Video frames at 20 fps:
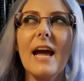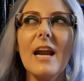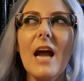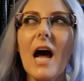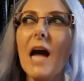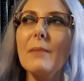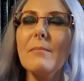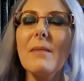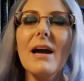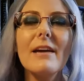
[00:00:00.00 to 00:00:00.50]
and
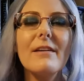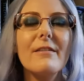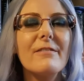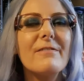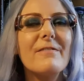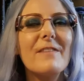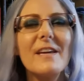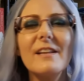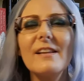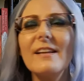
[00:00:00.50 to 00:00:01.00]
I might
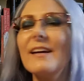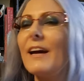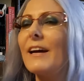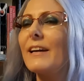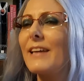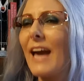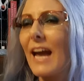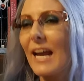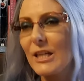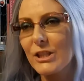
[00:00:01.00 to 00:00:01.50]
feel it
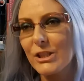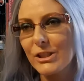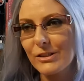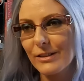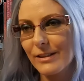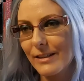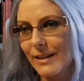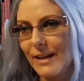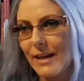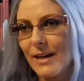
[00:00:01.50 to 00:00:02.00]

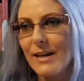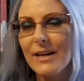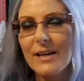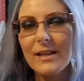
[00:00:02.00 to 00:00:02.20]
occasionally.